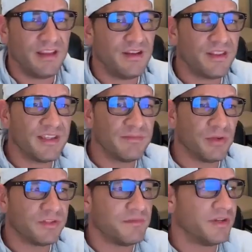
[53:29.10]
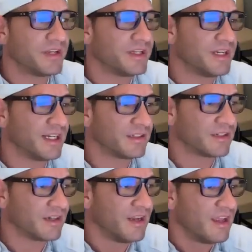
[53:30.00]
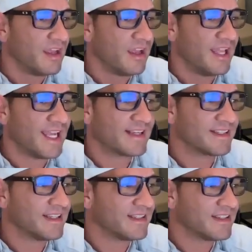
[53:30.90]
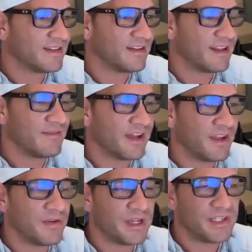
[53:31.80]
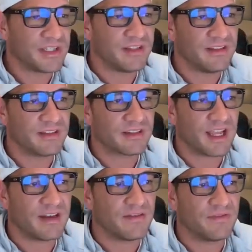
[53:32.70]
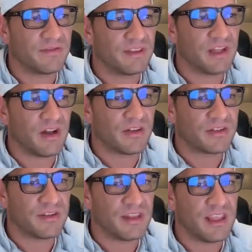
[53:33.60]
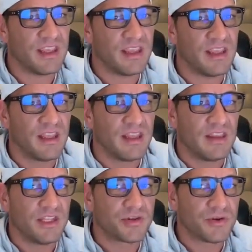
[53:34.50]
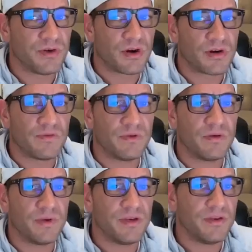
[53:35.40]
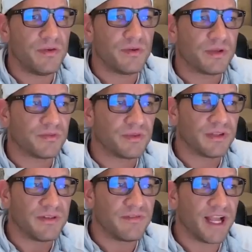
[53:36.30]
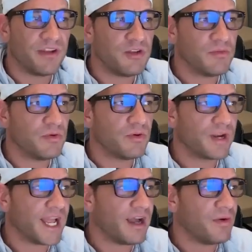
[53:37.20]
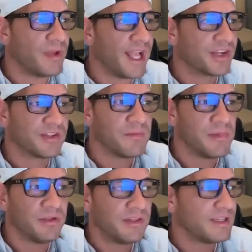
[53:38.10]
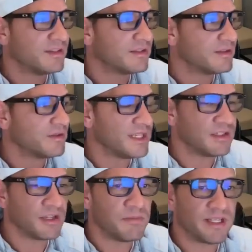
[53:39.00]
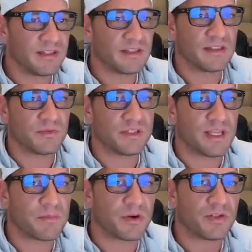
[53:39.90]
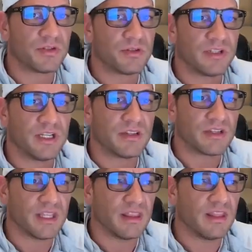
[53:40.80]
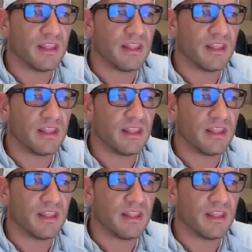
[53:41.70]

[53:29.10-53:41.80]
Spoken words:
these multi-million-dollar exits and valuations is kind of lost the true art of what we do, and what's really valuable and how we actually built these good businesses was that personal touch and